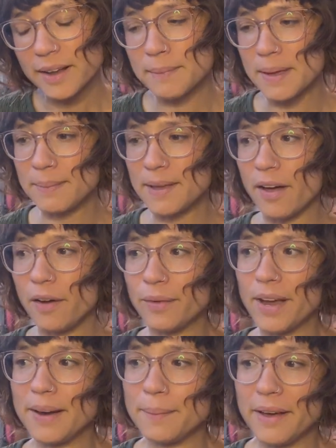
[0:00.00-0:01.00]
Maybe i
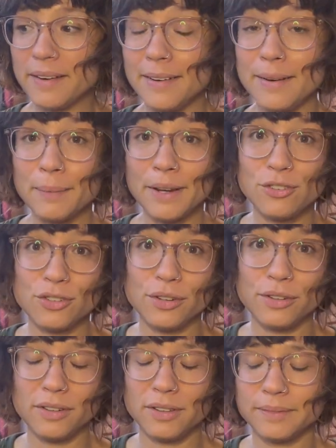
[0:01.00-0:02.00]
write about it in my
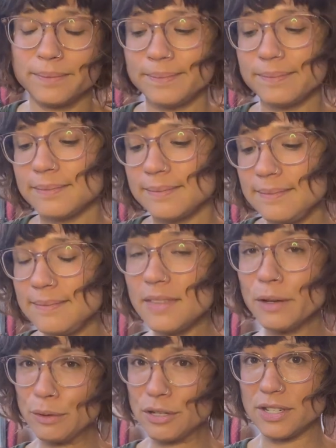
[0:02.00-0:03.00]
journal,
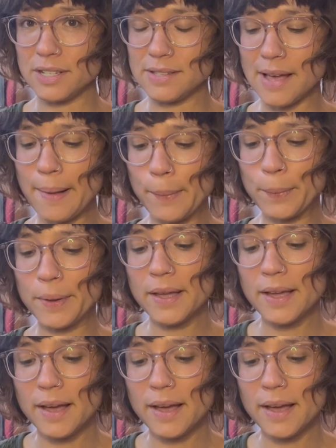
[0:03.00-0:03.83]
which does help.